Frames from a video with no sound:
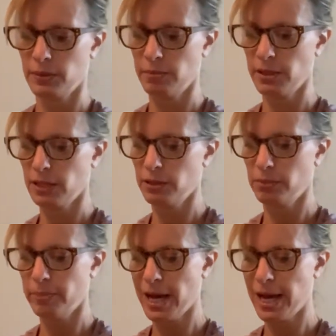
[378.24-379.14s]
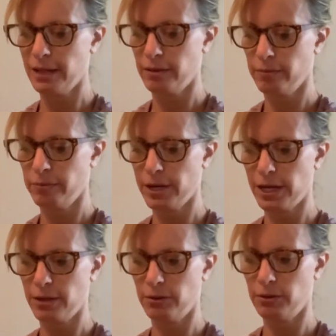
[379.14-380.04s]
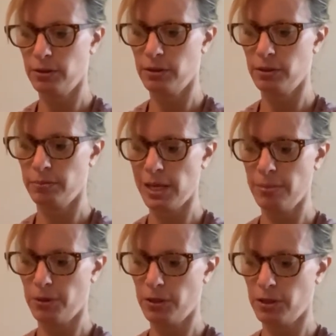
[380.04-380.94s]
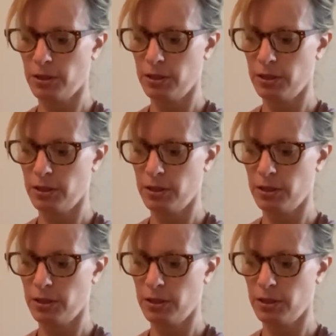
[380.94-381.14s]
Make a little pile of brown paper.